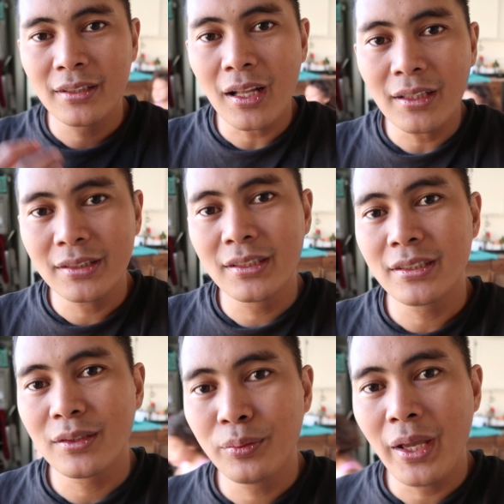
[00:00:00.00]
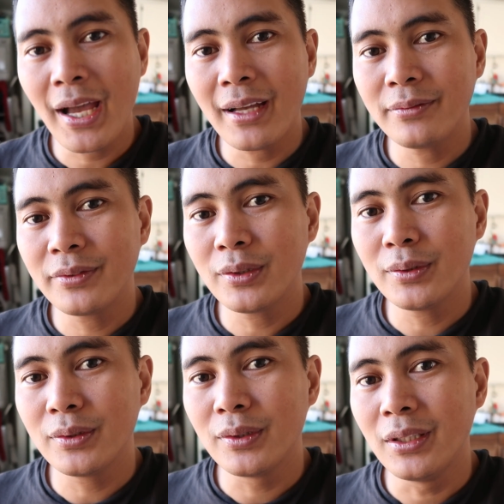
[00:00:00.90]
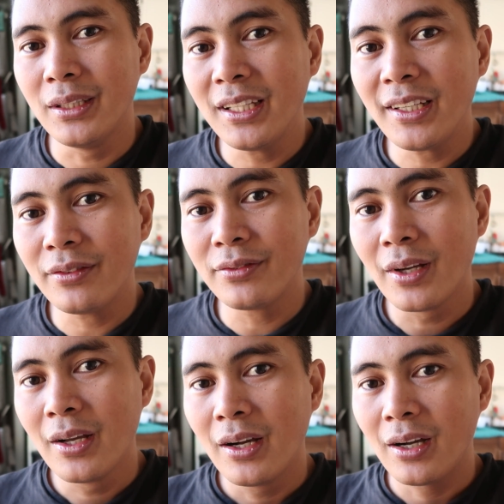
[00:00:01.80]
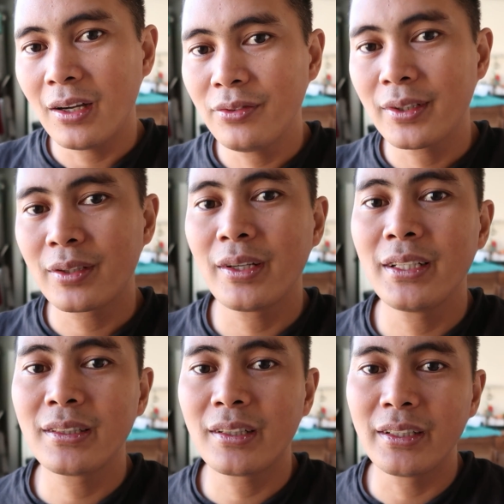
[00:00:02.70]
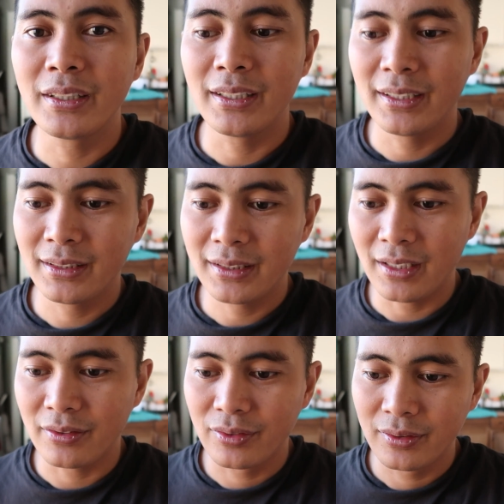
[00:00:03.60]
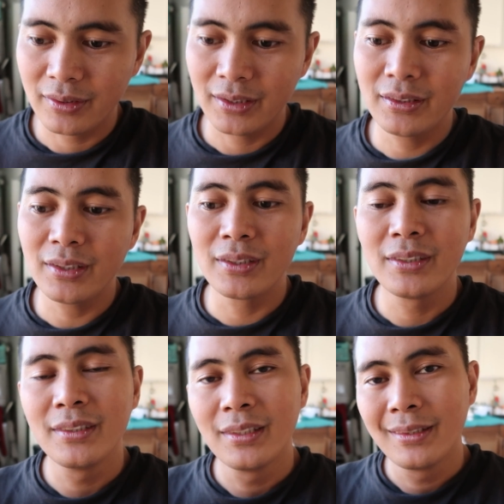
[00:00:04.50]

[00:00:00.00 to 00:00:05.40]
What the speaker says: college, we had to live off our credit card and stuff. And so,